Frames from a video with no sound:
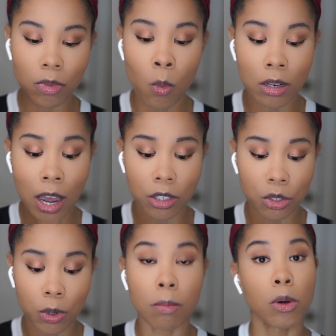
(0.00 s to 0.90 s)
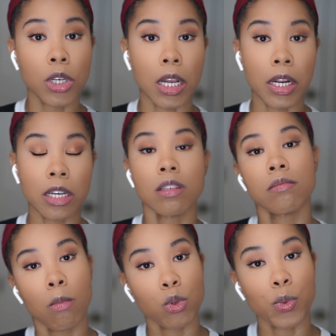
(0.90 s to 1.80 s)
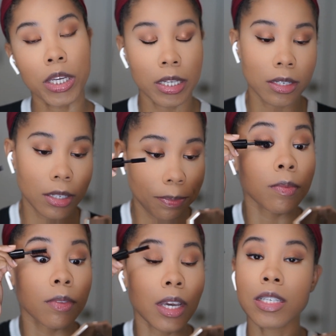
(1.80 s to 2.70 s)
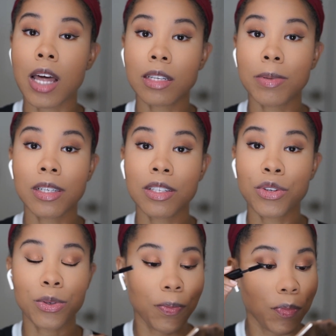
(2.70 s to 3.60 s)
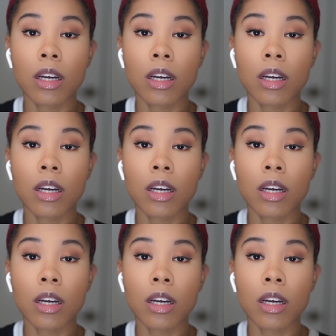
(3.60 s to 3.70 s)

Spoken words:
While doctors work most holidays, most weekends, at least hospitalists do.